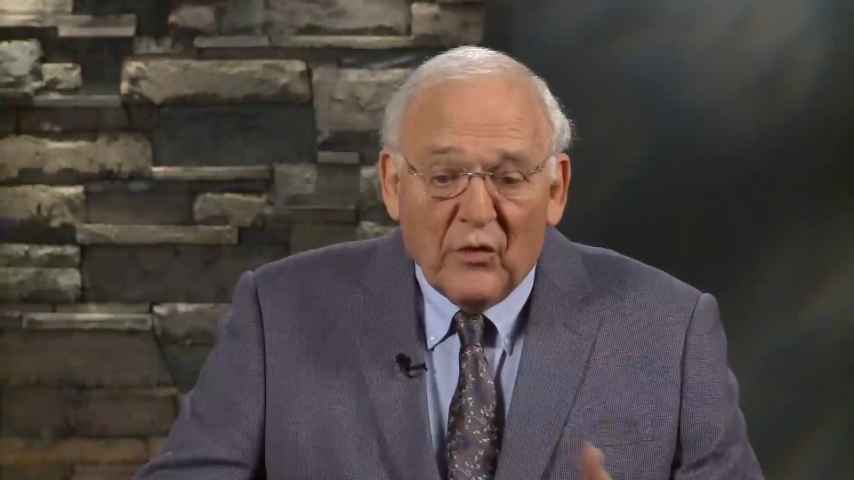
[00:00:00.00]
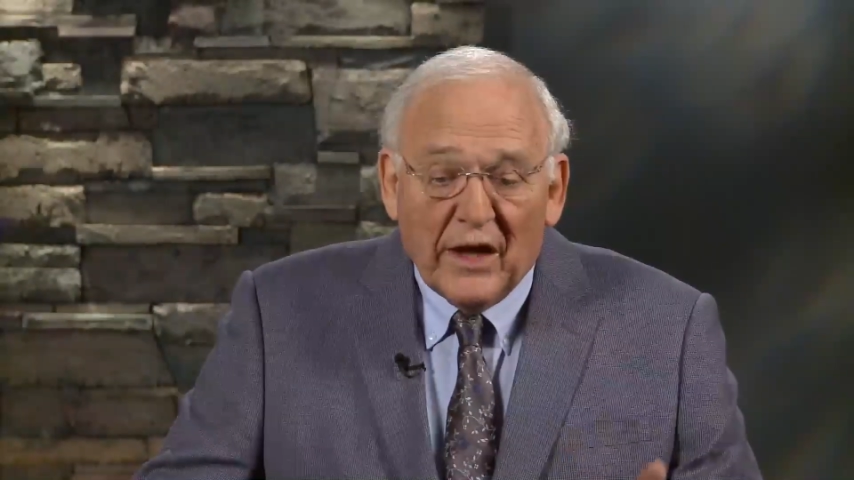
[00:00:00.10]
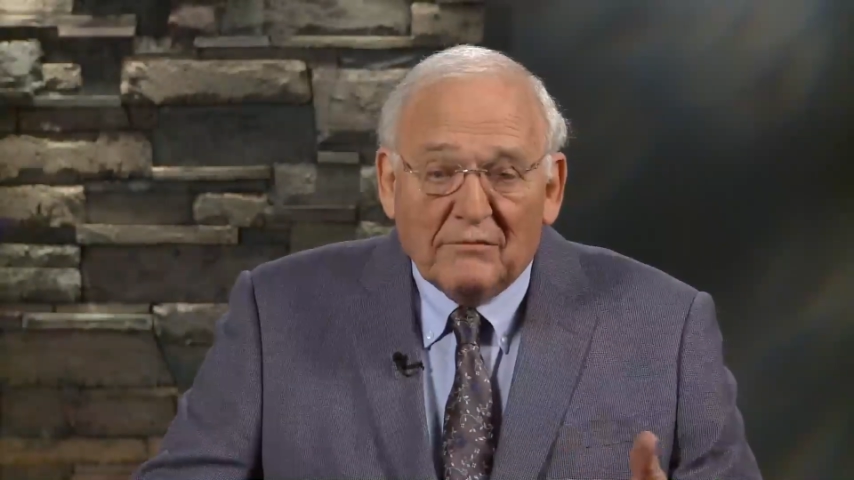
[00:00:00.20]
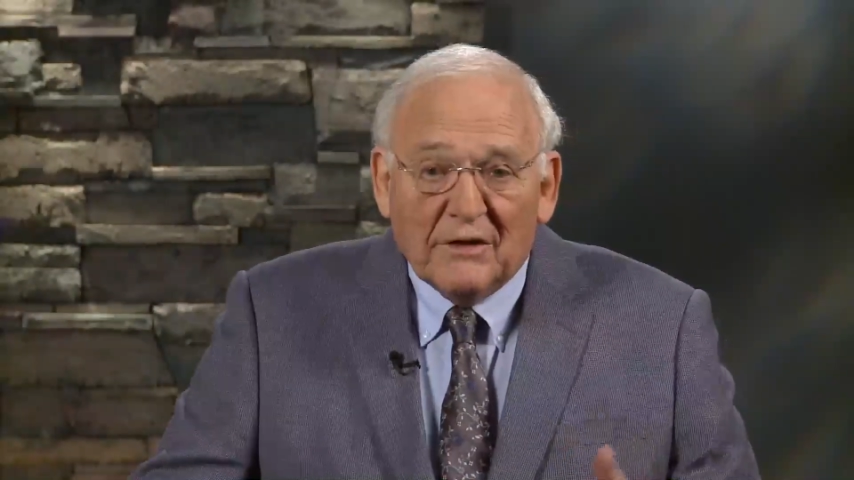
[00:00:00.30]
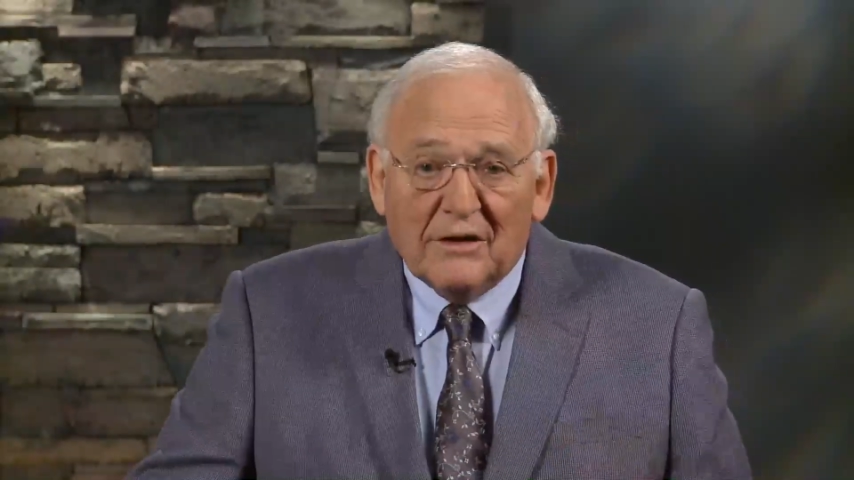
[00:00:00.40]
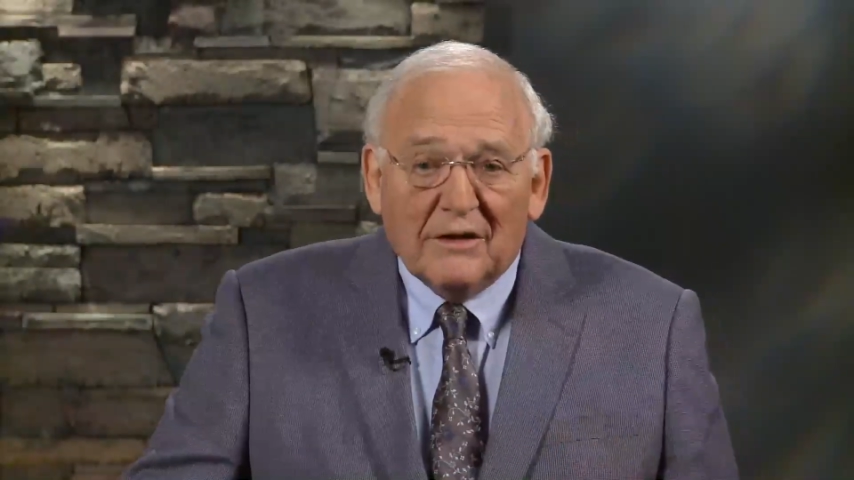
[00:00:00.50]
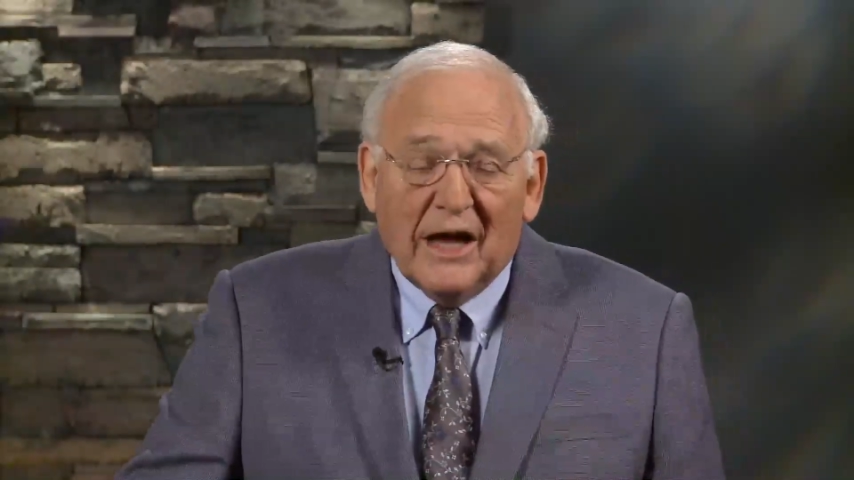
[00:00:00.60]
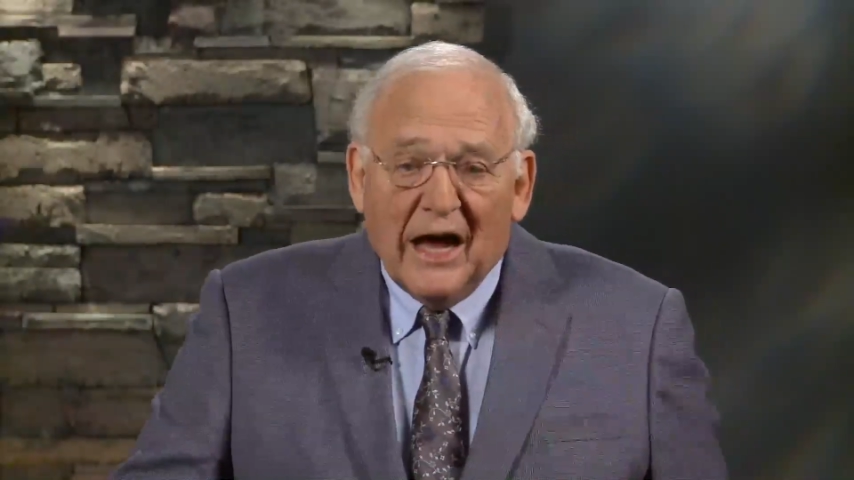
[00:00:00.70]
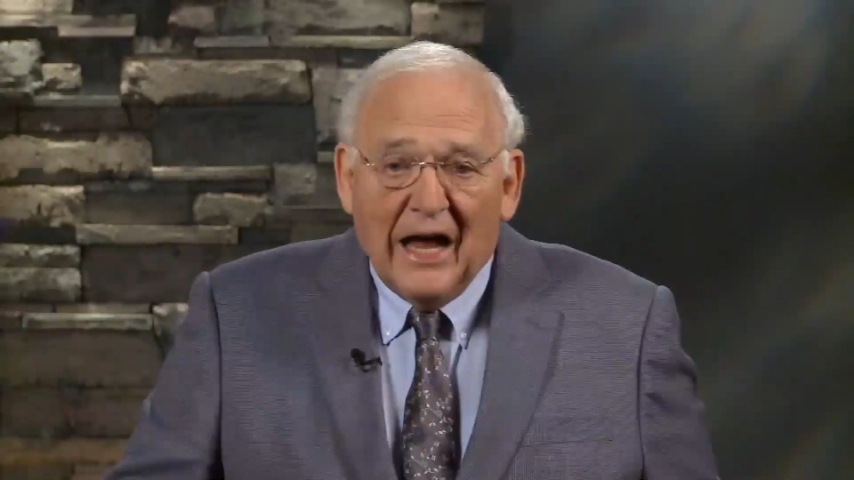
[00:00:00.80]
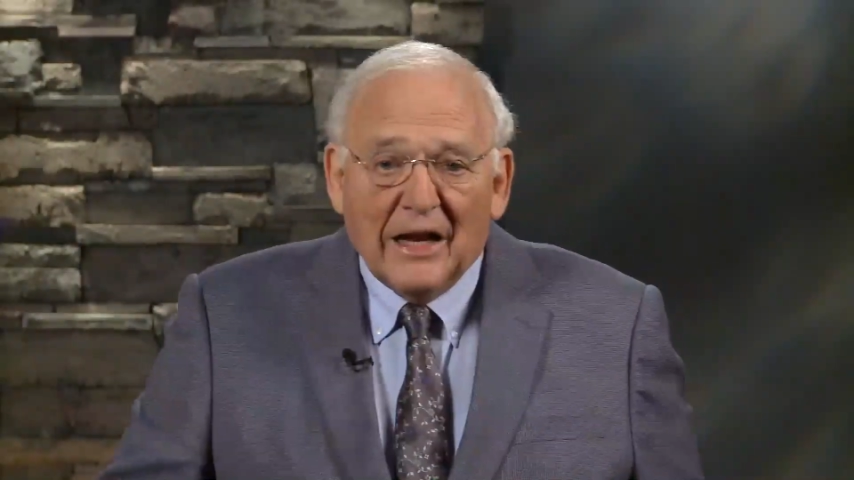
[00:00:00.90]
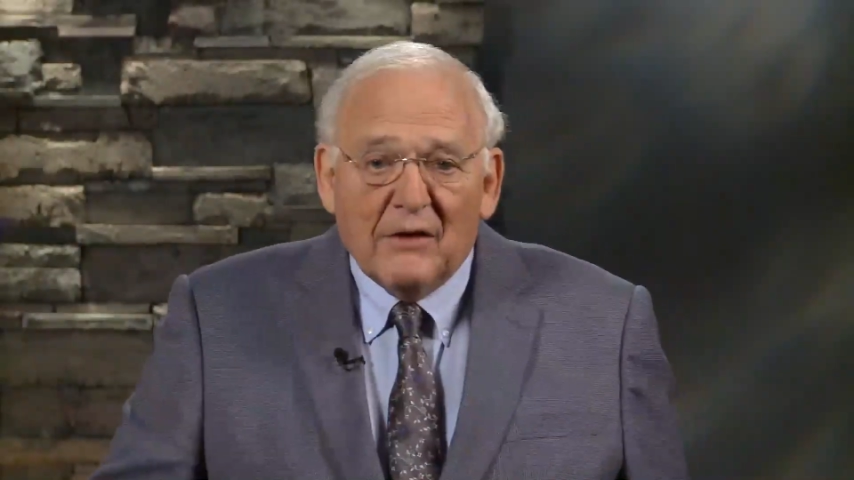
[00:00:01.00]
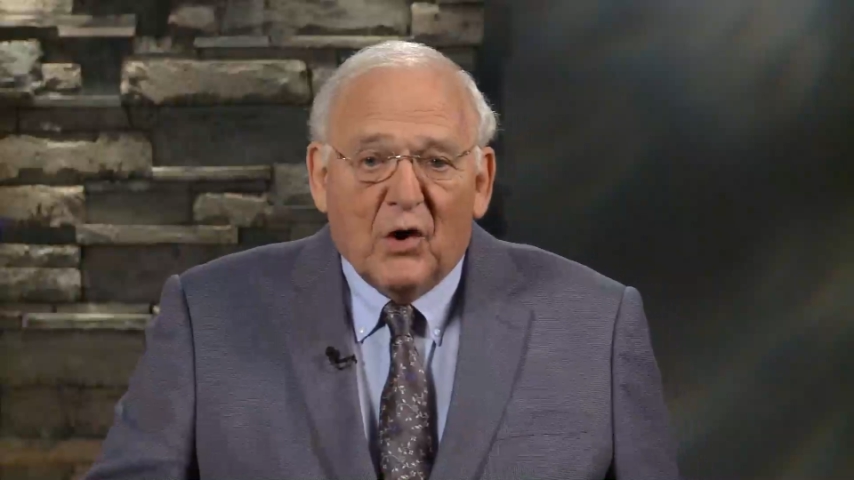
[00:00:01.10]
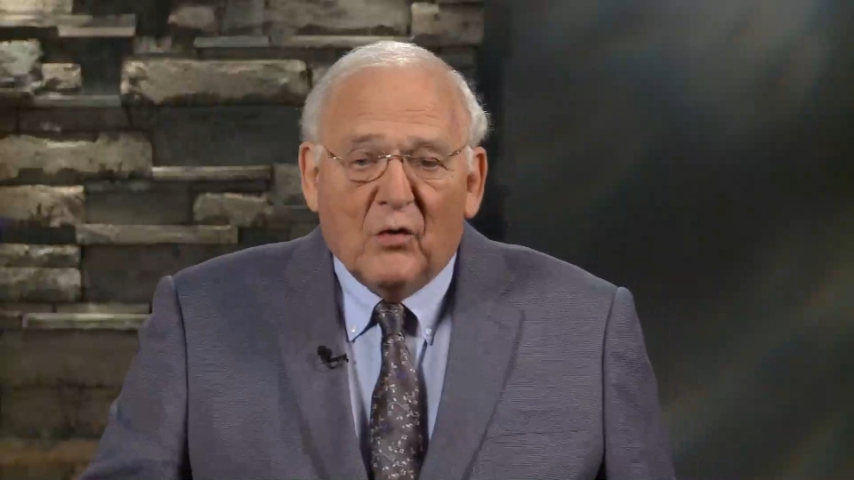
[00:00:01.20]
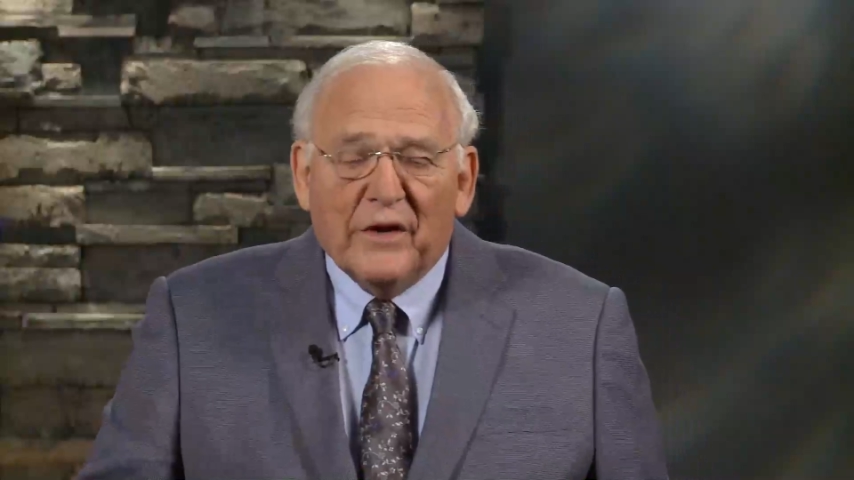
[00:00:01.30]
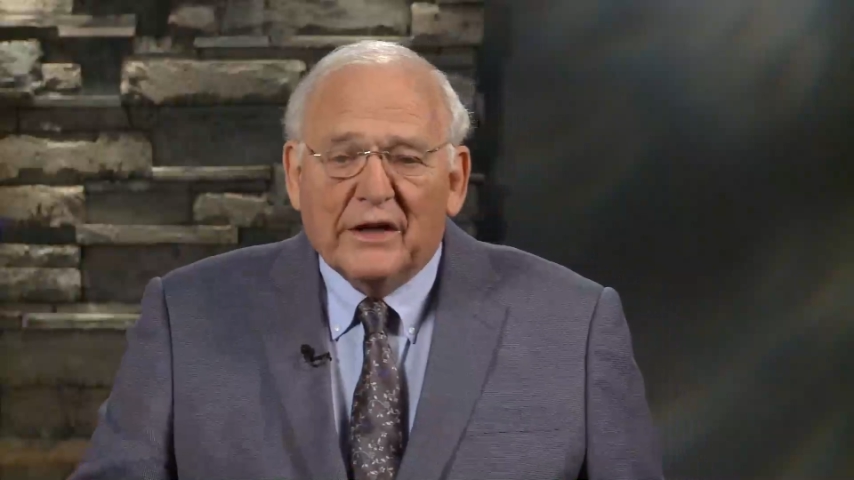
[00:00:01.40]
that I live
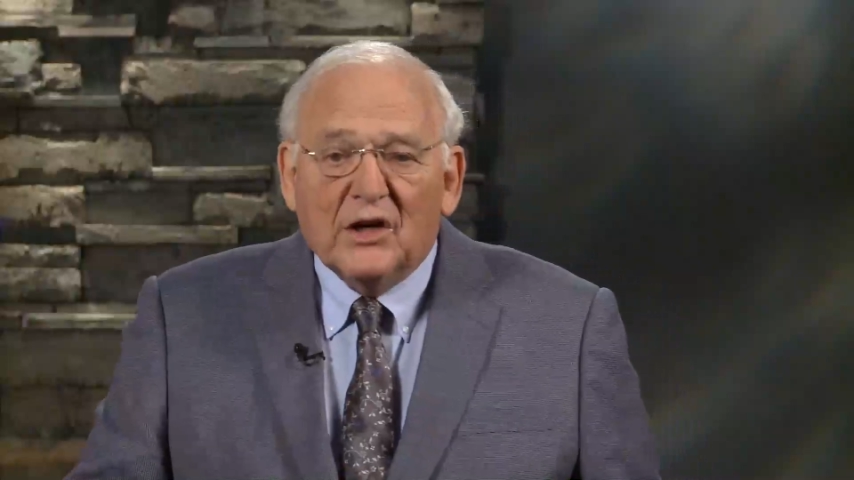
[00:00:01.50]
on the